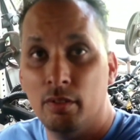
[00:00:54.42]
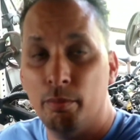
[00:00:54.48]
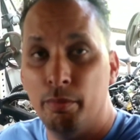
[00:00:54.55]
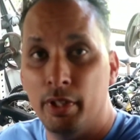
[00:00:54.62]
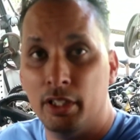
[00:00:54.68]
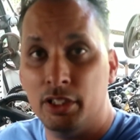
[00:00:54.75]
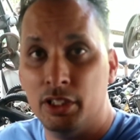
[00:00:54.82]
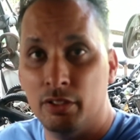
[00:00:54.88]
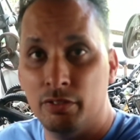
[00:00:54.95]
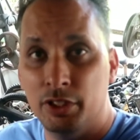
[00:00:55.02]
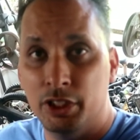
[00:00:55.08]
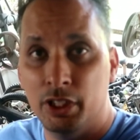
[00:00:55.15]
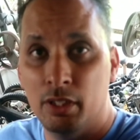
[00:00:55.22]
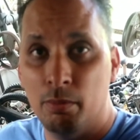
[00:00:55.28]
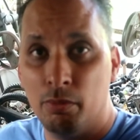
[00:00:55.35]
makeshift
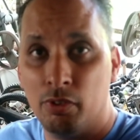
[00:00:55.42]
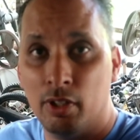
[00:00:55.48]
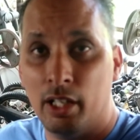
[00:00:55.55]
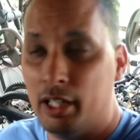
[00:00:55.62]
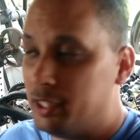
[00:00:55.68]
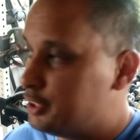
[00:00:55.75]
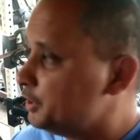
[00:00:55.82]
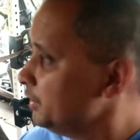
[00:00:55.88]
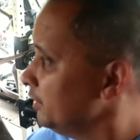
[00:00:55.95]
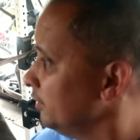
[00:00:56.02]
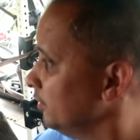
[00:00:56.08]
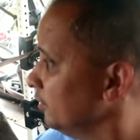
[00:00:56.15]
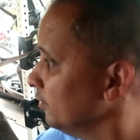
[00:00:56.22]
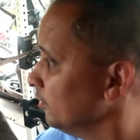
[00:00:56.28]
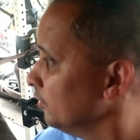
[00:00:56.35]
gym slash
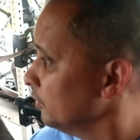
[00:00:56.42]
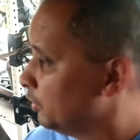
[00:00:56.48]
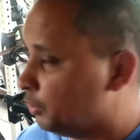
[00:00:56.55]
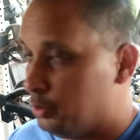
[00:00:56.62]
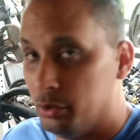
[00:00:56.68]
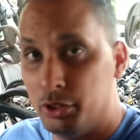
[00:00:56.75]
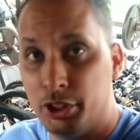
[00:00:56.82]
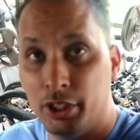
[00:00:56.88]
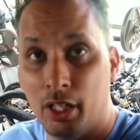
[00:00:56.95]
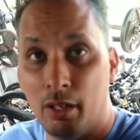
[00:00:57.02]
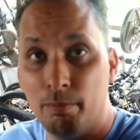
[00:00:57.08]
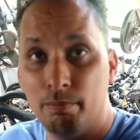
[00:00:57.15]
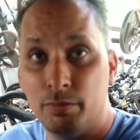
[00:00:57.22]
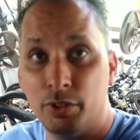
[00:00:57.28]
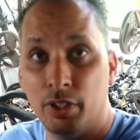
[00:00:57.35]
tool
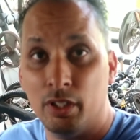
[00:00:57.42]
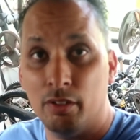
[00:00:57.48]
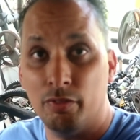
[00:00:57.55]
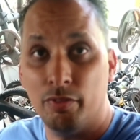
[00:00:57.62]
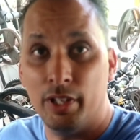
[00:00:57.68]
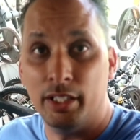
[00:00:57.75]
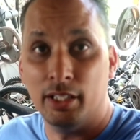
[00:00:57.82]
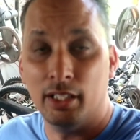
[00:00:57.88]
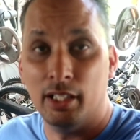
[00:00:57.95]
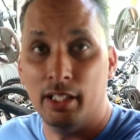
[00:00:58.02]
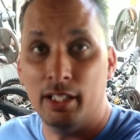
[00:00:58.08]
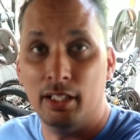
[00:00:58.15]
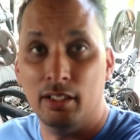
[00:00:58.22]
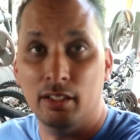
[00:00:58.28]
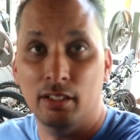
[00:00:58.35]
shop trying to find a
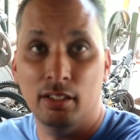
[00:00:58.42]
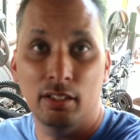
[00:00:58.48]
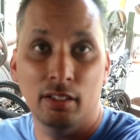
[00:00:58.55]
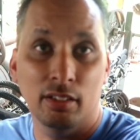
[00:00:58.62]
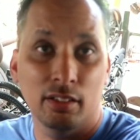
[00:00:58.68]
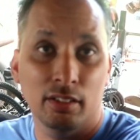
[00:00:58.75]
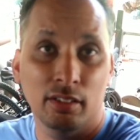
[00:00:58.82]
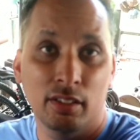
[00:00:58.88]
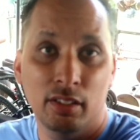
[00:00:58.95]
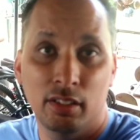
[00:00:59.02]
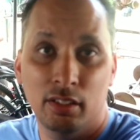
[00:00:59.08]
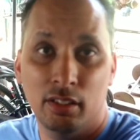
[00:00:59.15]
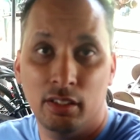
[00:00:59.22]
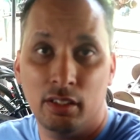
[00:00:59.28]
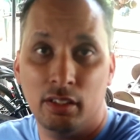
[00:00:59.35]
light, and
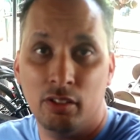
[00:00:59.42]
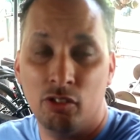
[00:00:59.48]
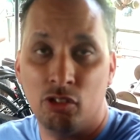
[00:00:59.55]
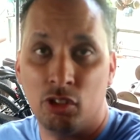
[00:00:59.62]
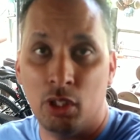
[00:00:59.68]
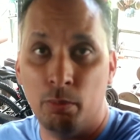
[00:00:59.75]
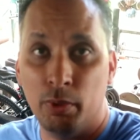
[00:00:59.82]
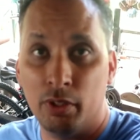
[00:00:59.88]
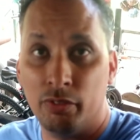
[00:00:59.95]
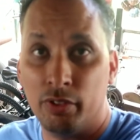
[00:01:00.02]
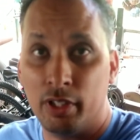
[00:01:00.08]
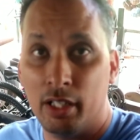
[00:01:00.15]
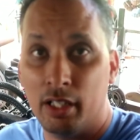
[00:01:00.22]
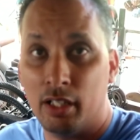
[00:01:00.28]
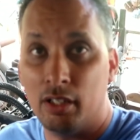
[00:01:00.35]
somewhat
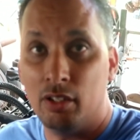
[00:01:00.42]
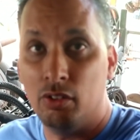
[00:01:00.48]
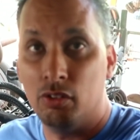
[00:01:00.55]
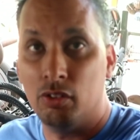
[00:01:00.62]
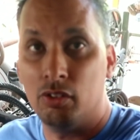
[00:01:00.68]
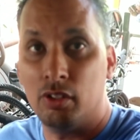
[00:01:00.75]
forgot how to use